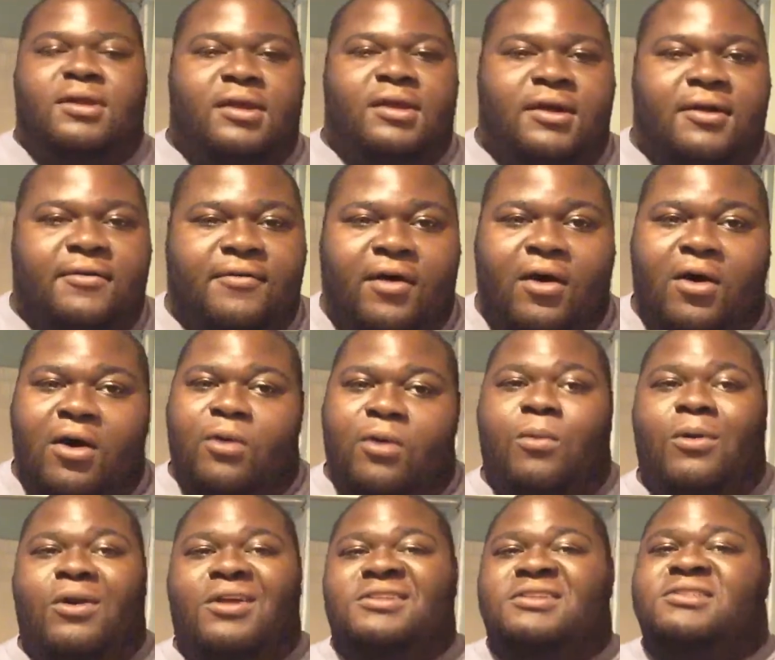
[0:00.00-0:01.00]
of
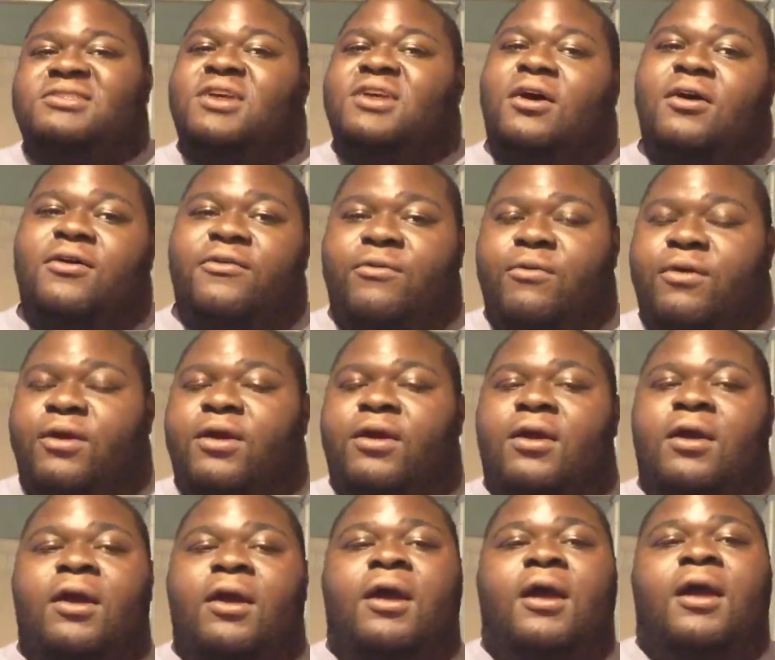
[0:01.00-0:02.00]
hardware and
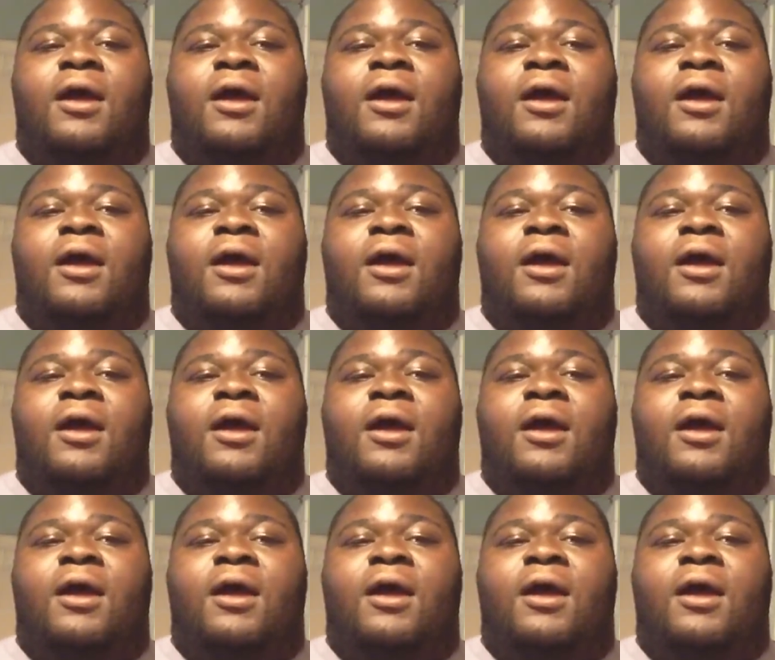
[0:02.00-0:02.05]
software.